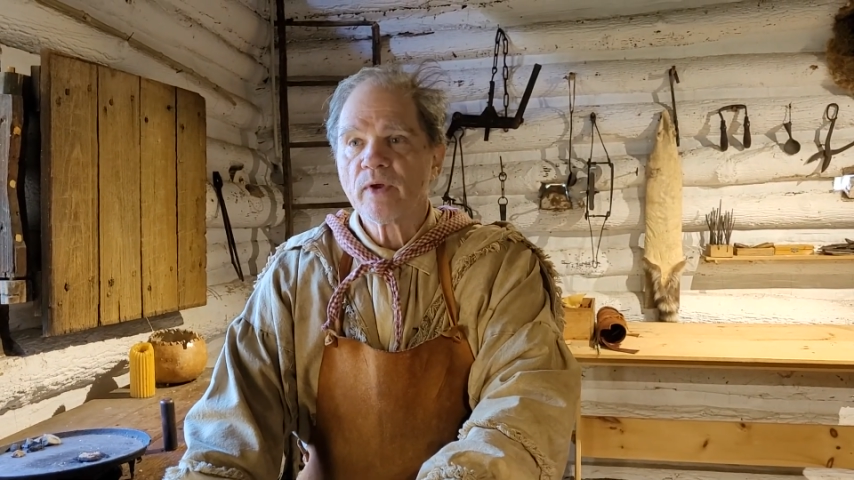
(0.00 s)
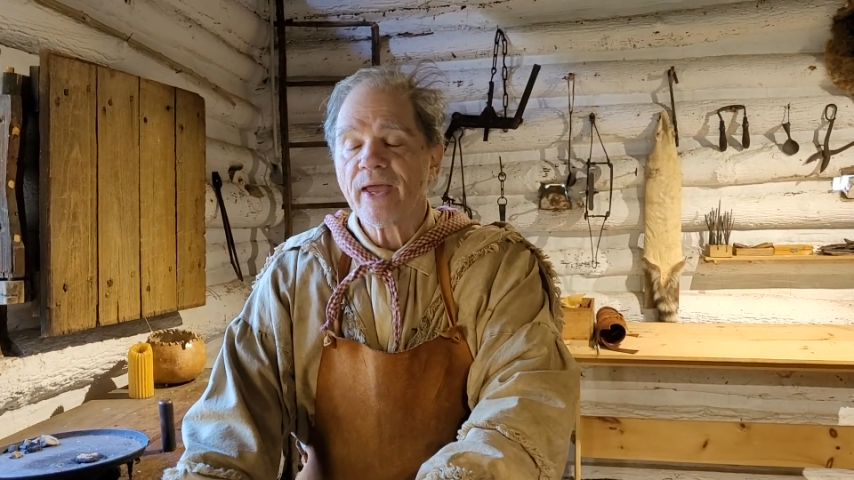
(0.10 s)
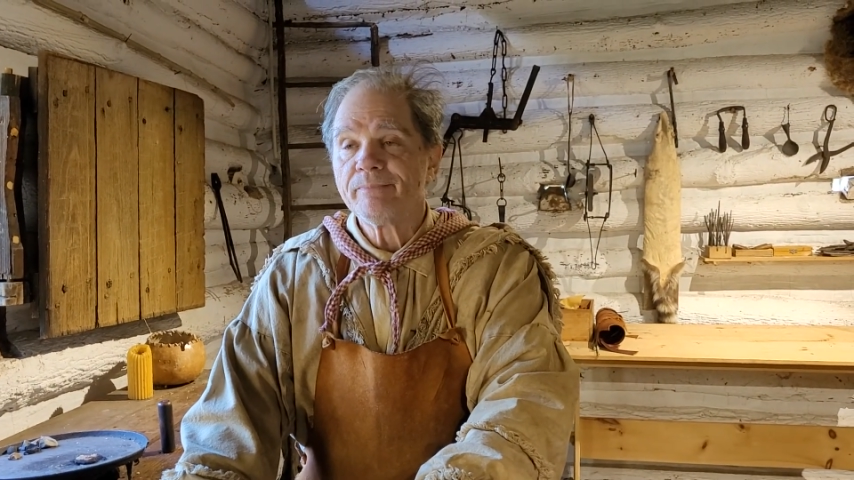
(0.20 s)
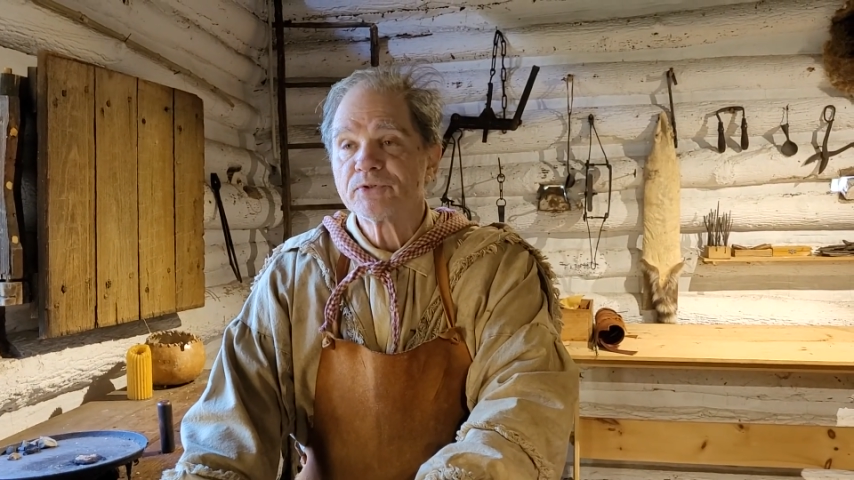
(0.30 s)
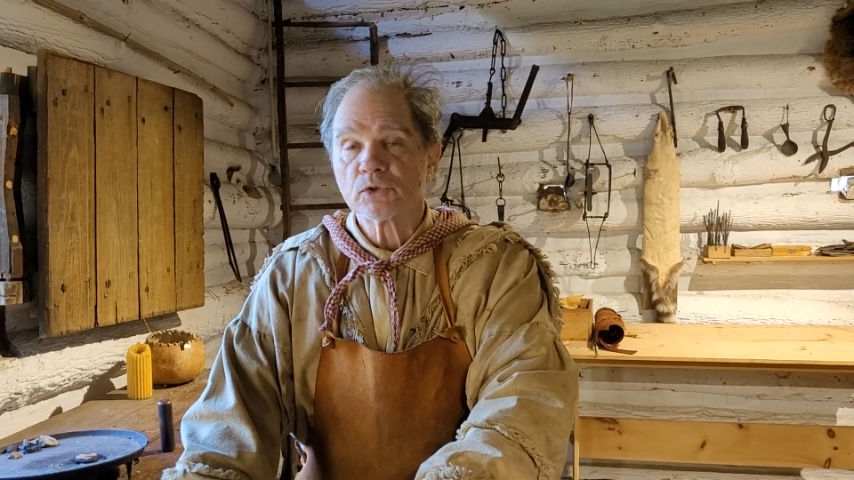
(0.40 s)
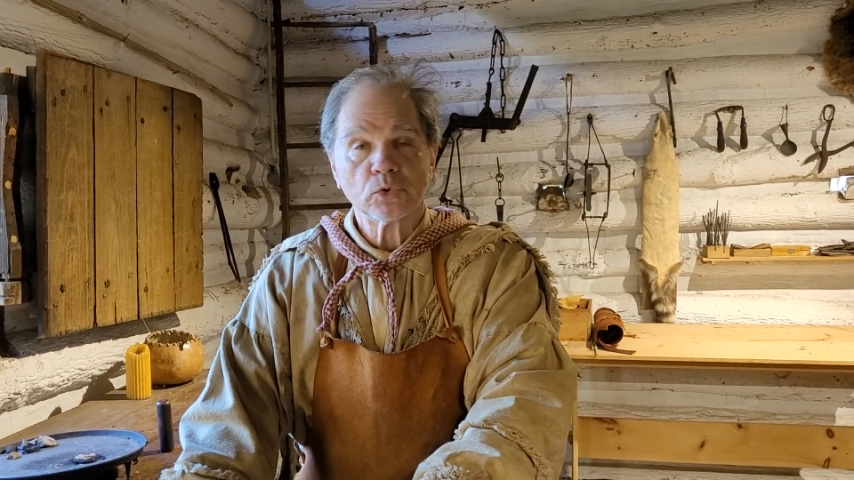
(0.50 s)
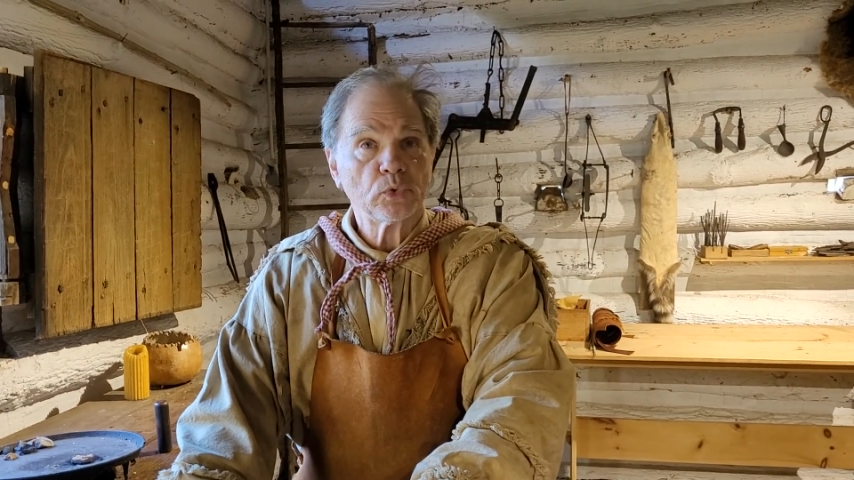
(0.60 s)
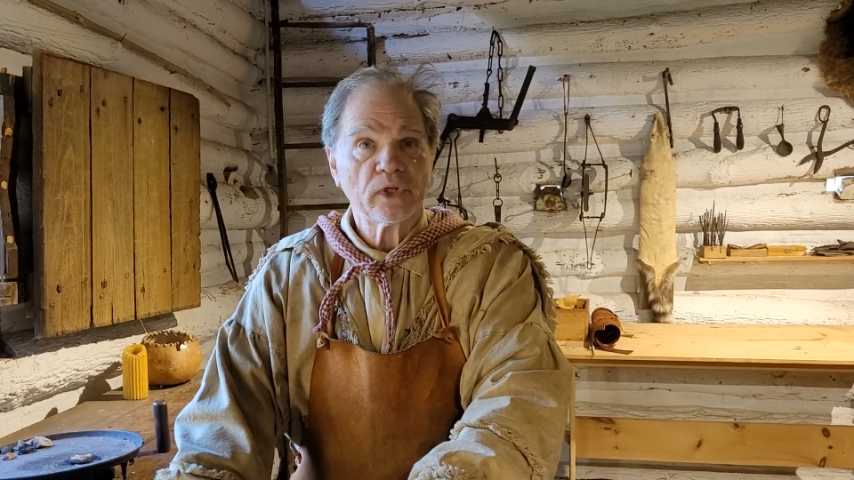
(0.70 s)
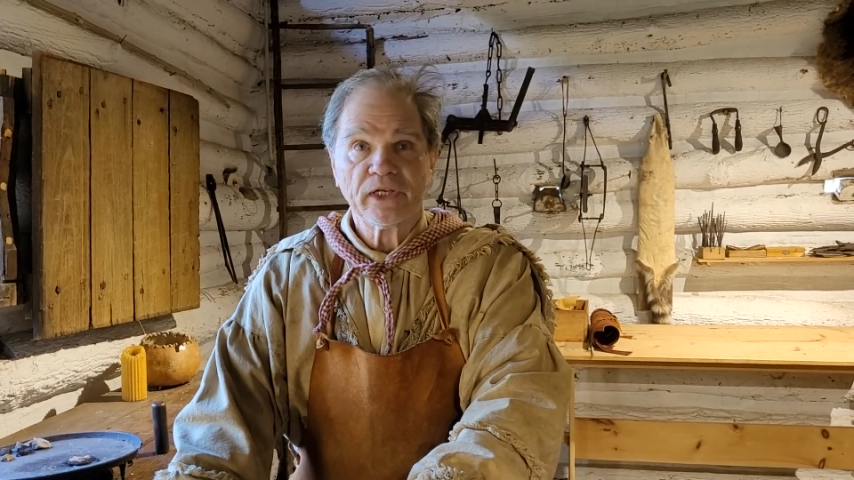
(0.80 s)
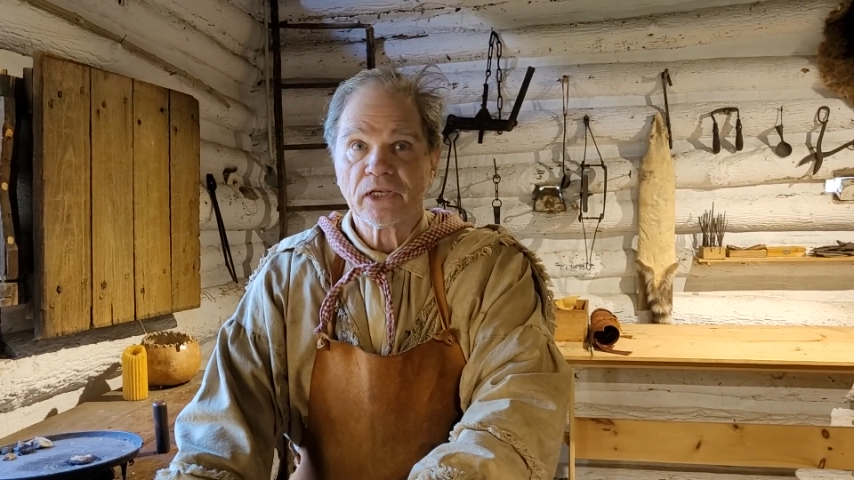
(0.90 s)

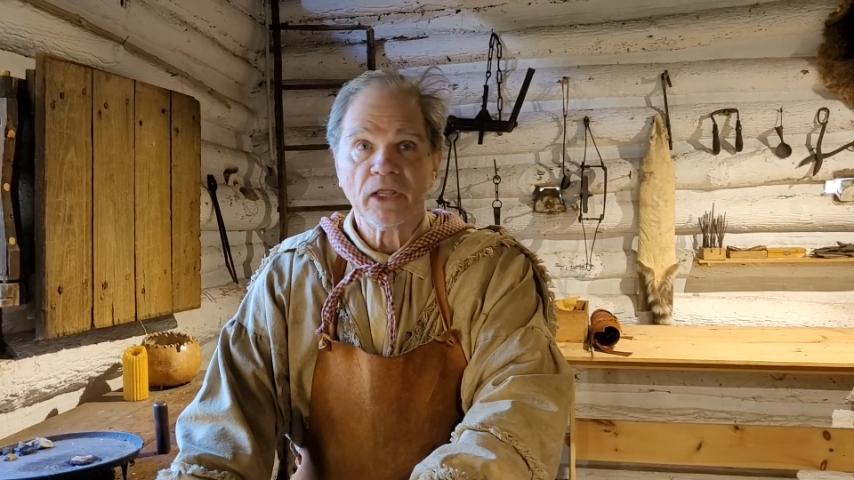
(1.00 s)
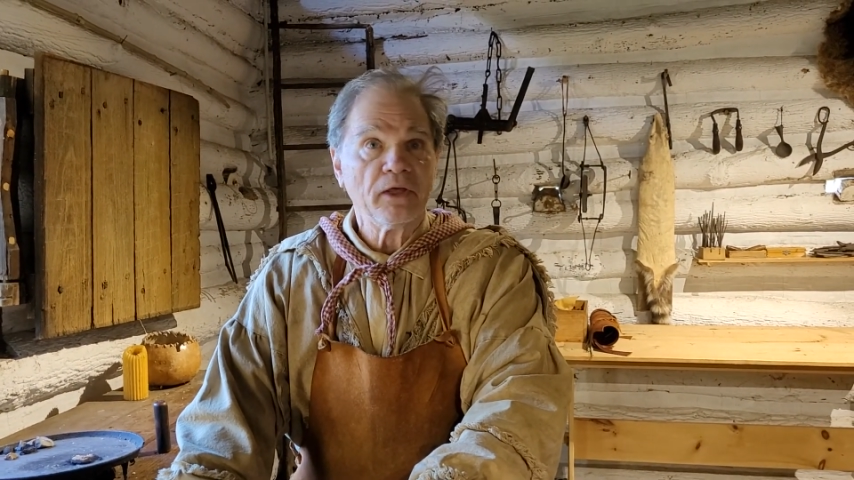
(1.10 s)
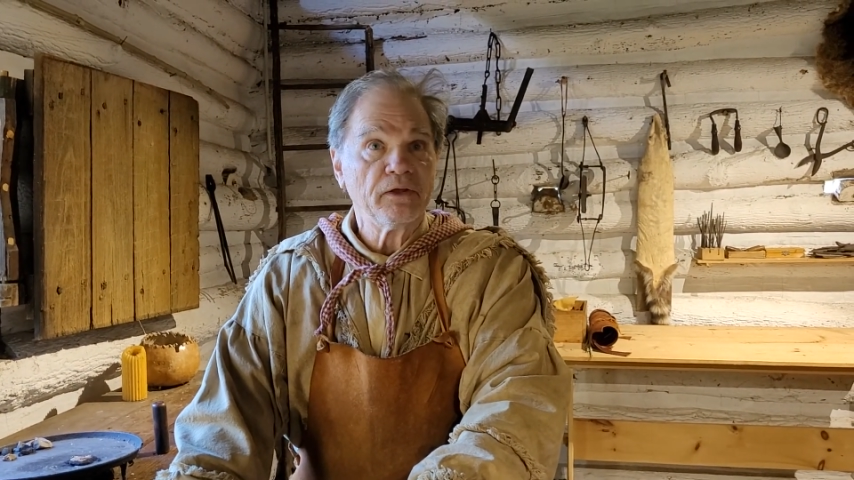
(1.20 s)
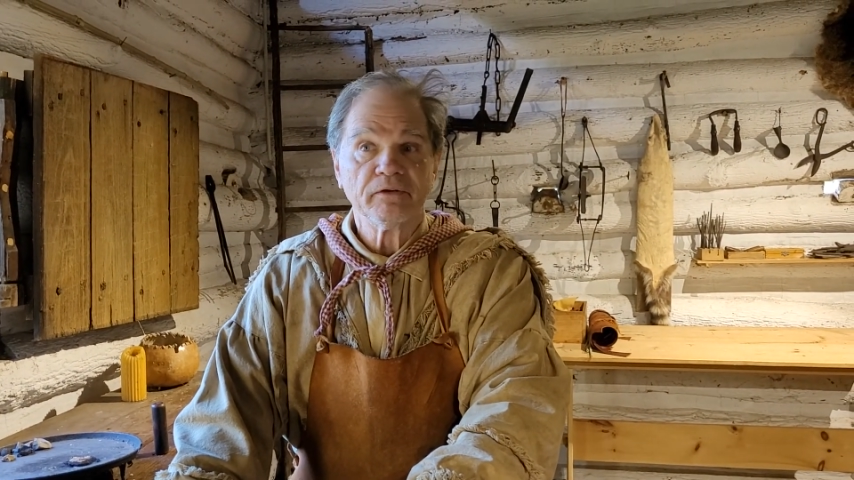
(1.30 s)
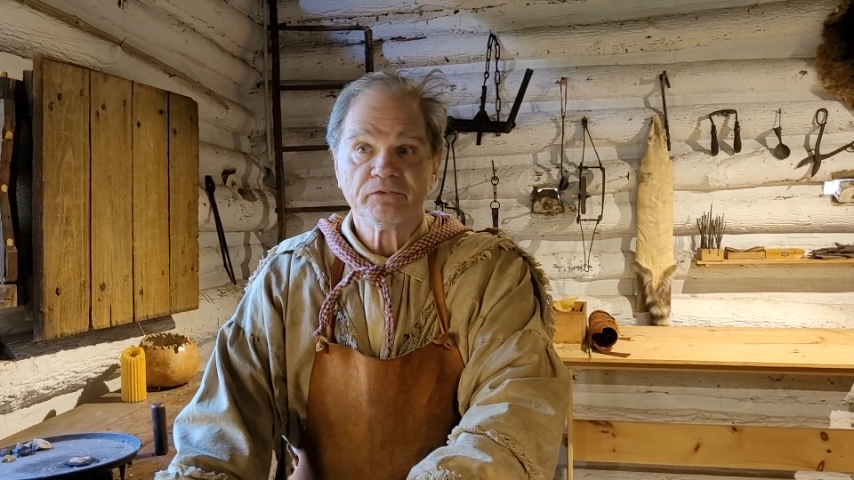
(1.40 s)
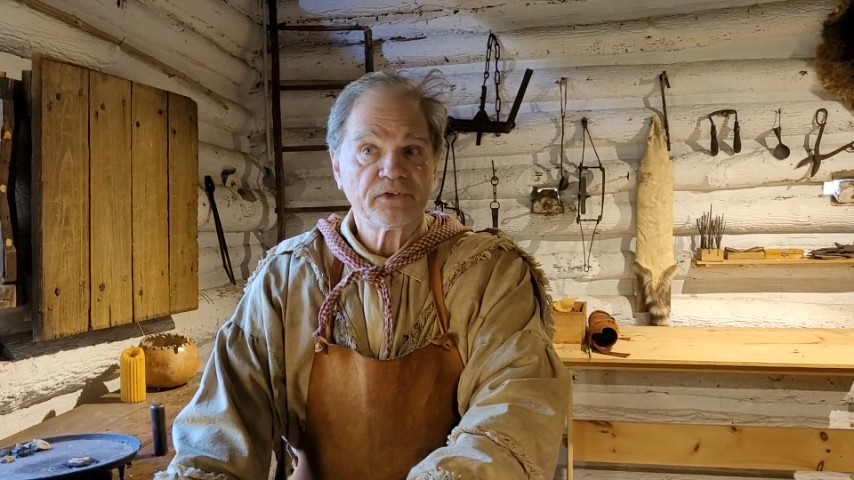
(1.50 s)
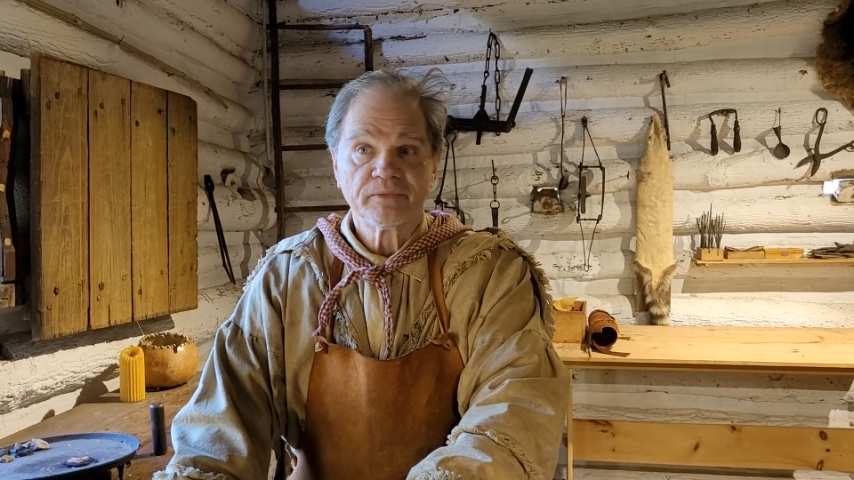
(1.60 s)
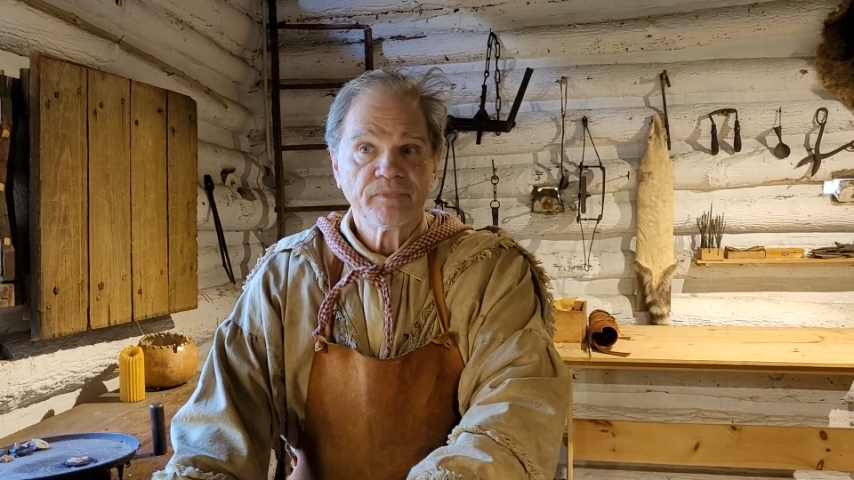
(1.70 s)
absolutely loved.